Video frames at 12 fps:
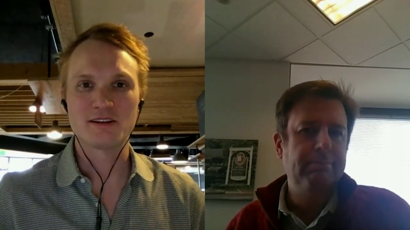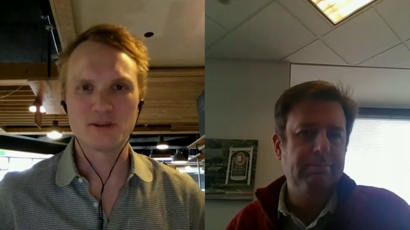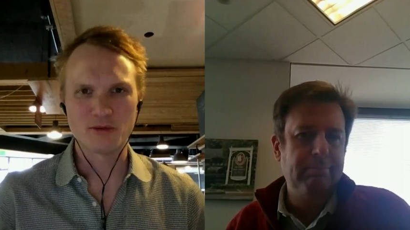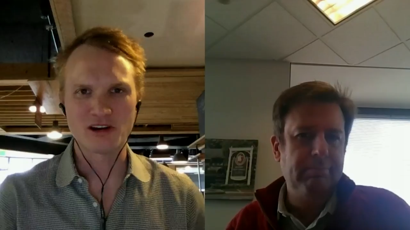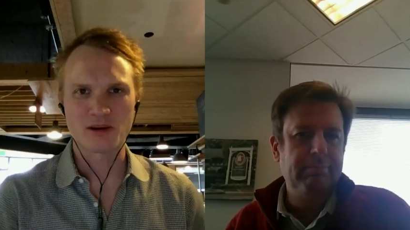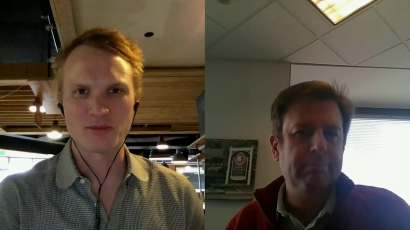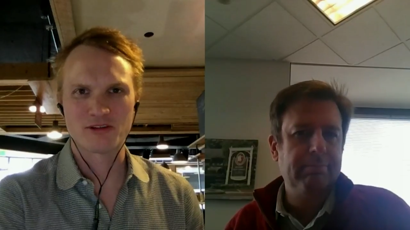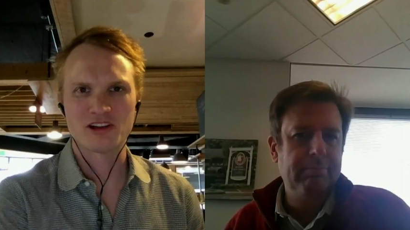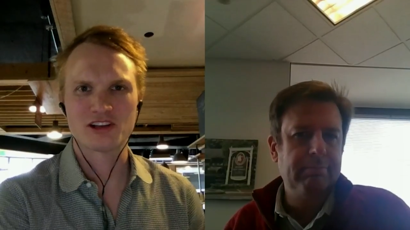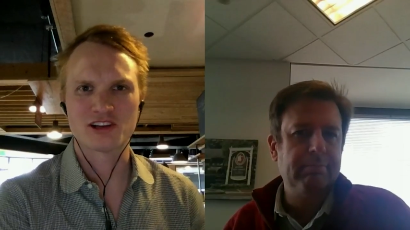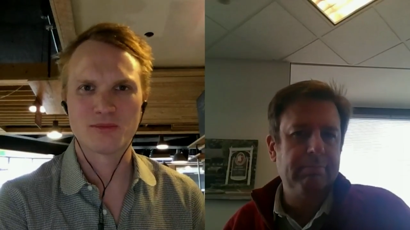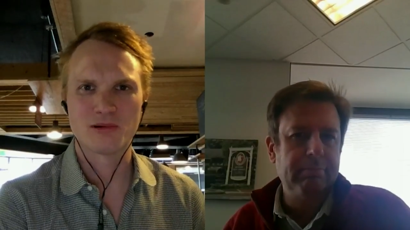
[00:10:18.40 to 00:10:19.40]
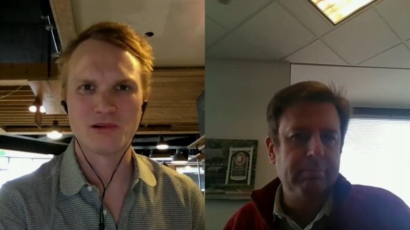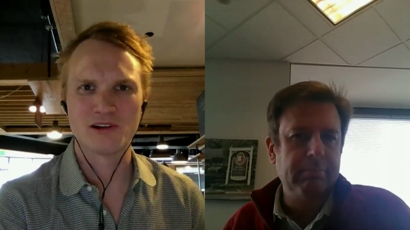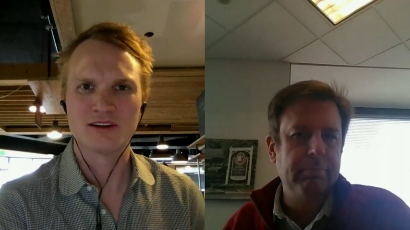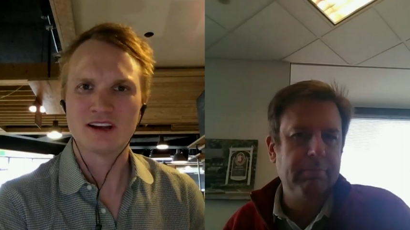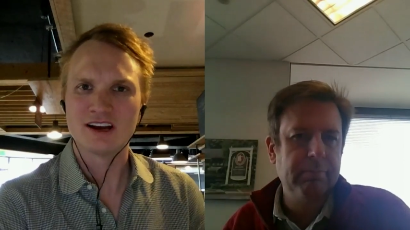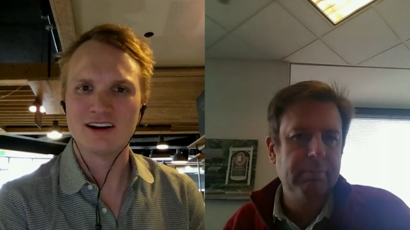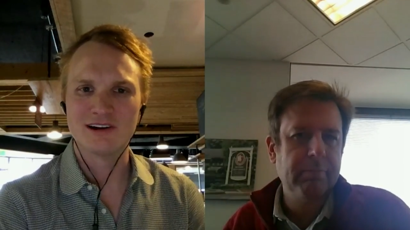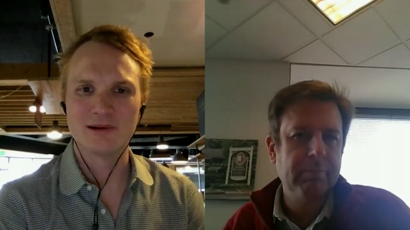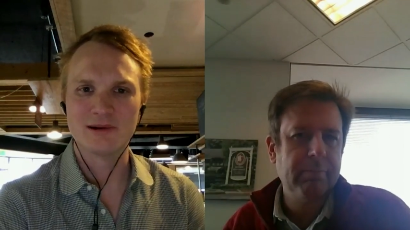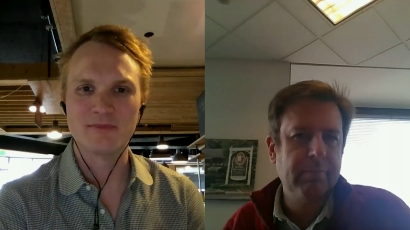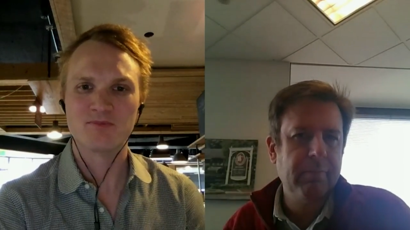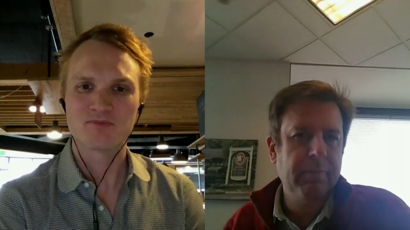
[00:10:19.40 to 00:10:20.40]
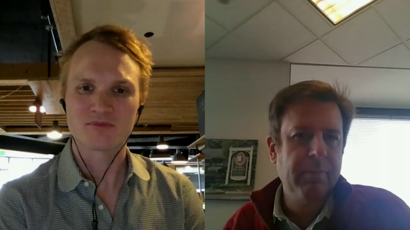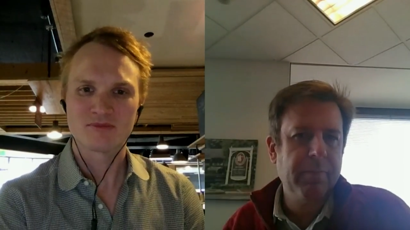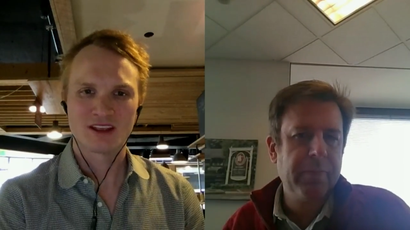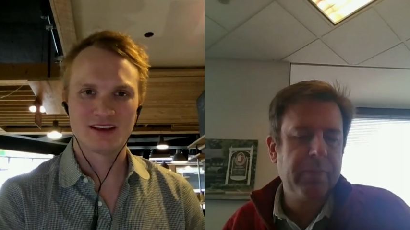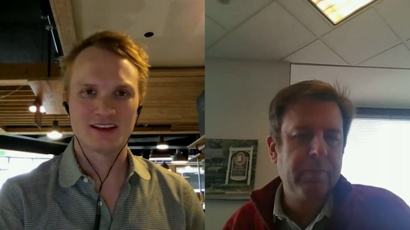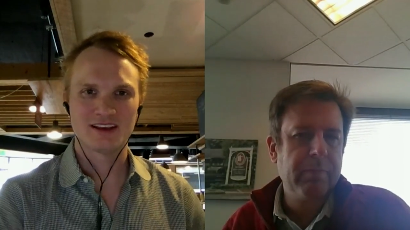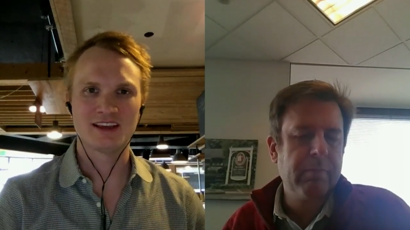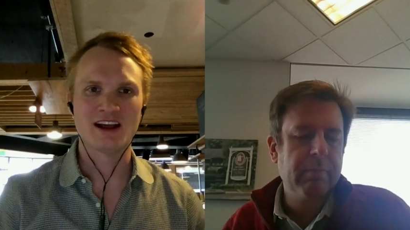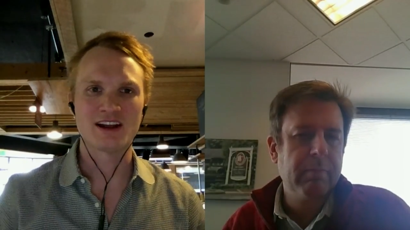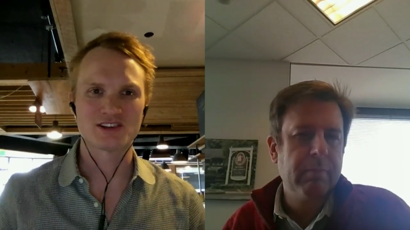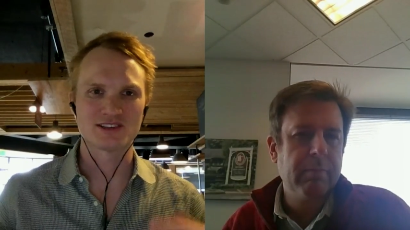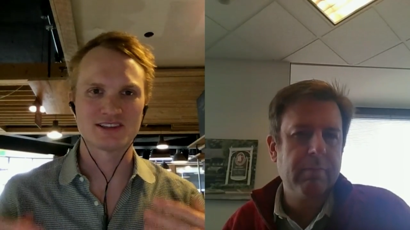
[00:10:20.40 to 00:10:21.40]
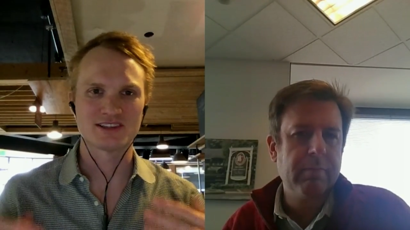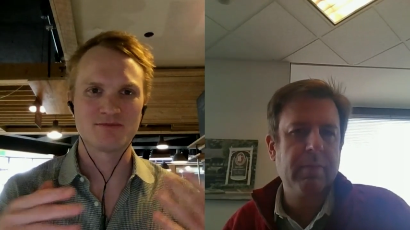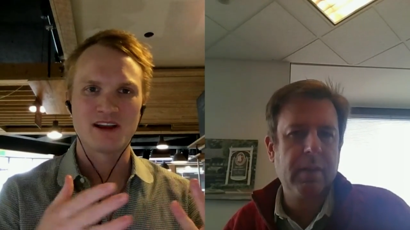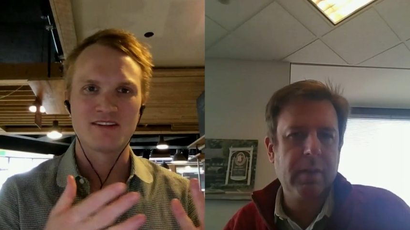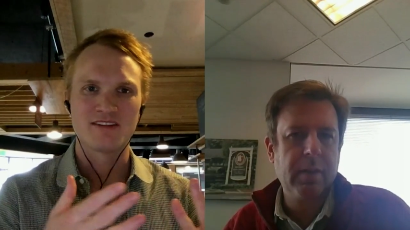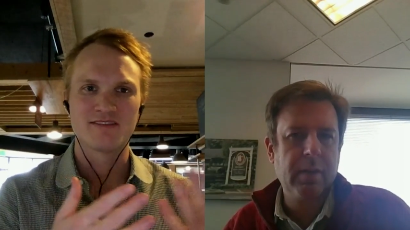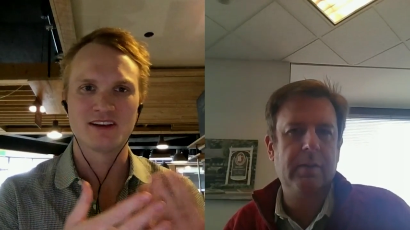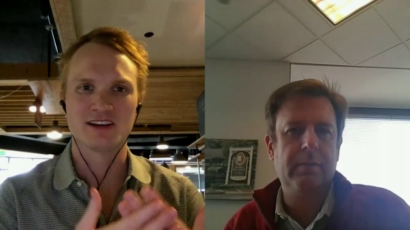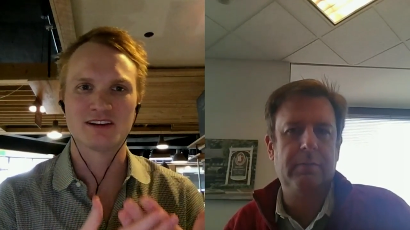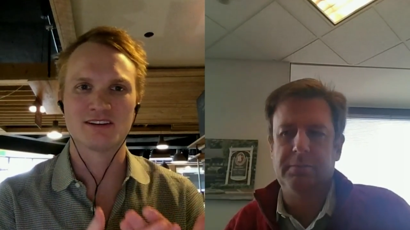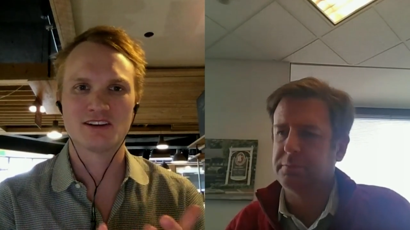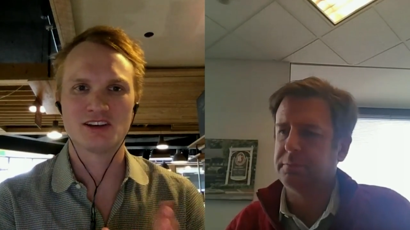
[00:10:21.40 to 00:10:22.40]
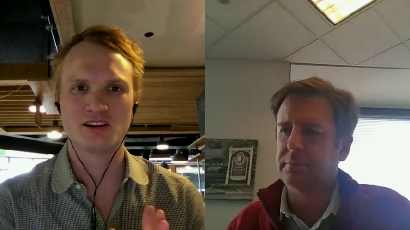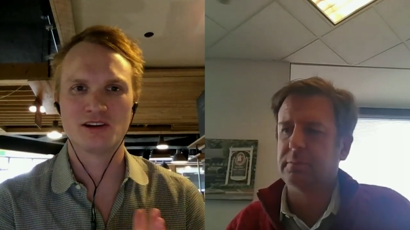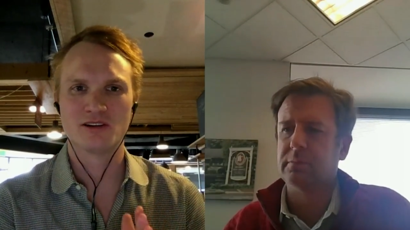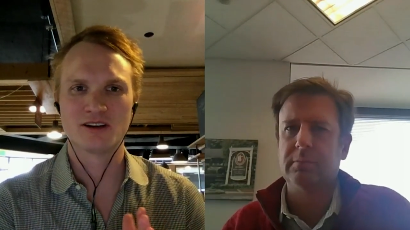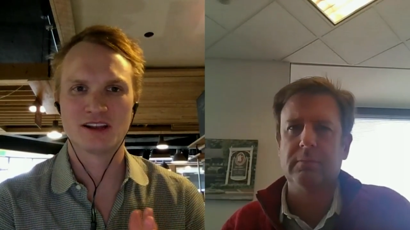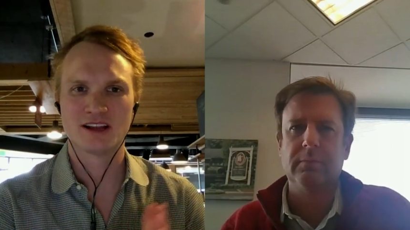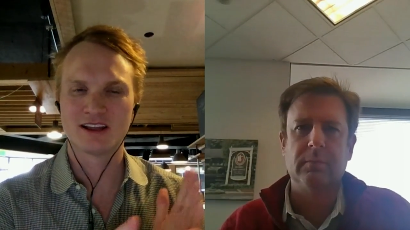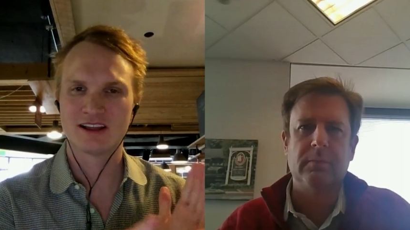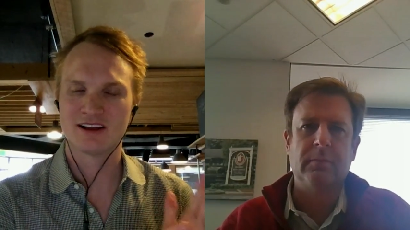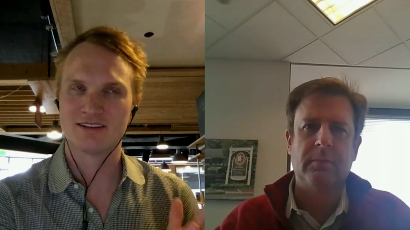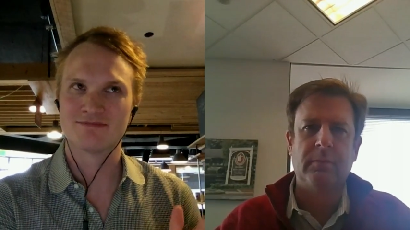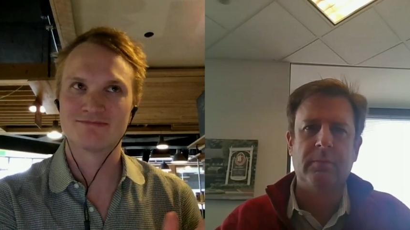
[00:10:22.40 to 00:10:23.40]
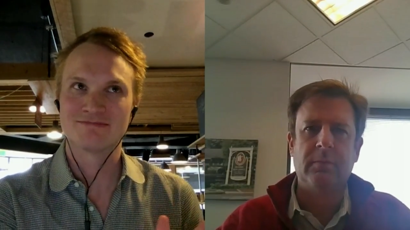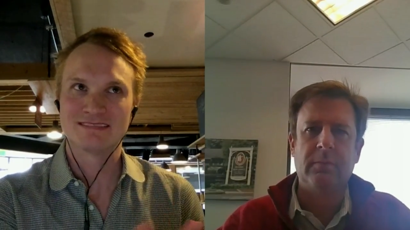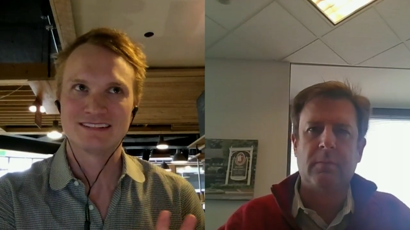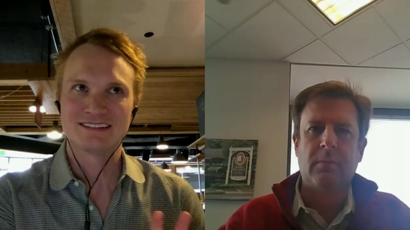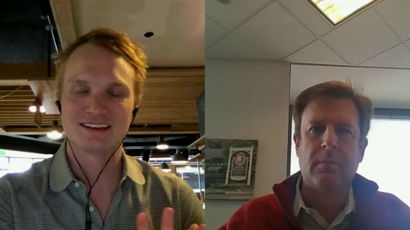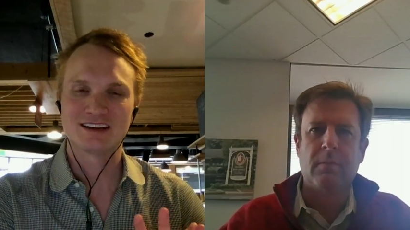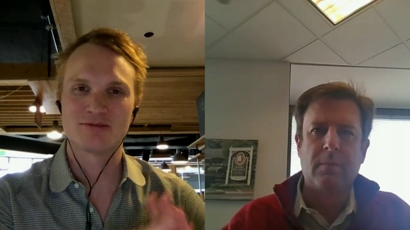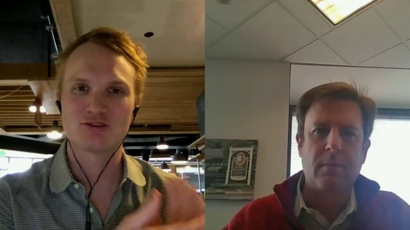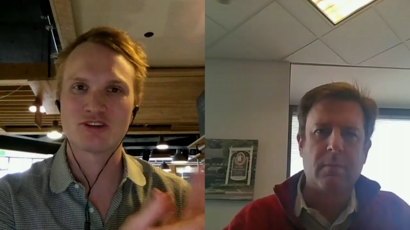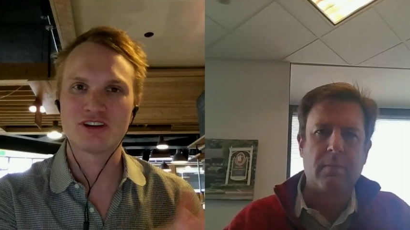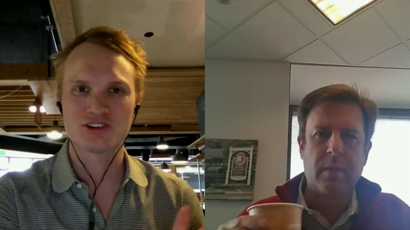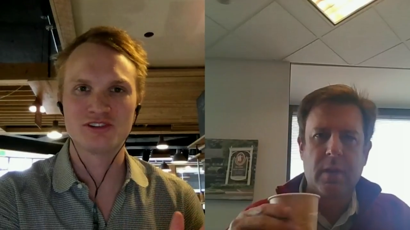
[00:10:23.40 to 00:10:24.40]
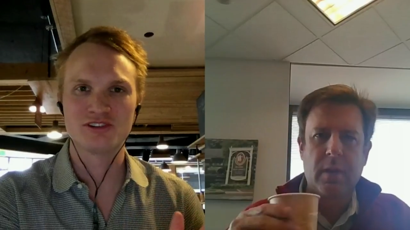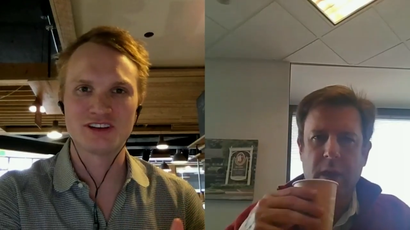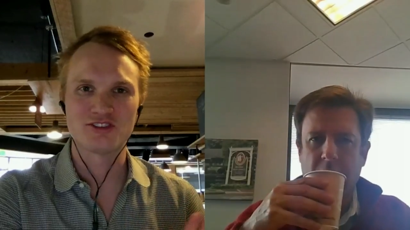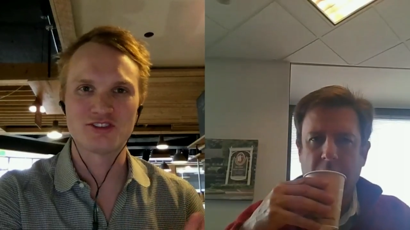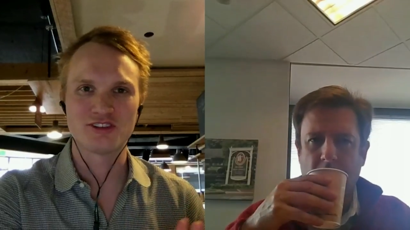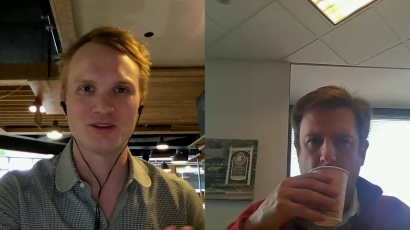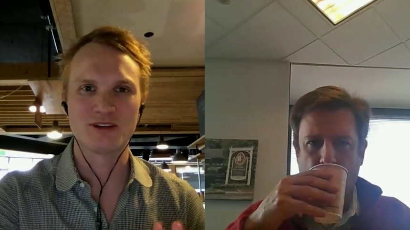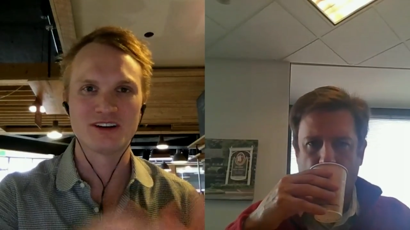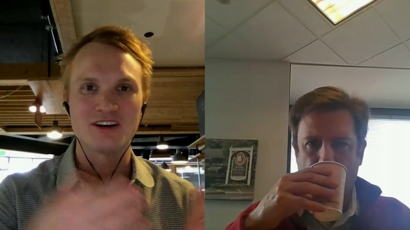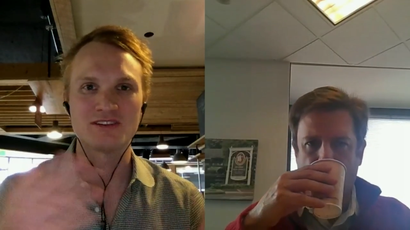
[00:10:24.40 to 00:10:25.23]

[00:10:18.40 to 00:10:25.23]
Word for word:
Speaker 1: You bring up a really good point. And not just benefiting, you know, a traditional industry, but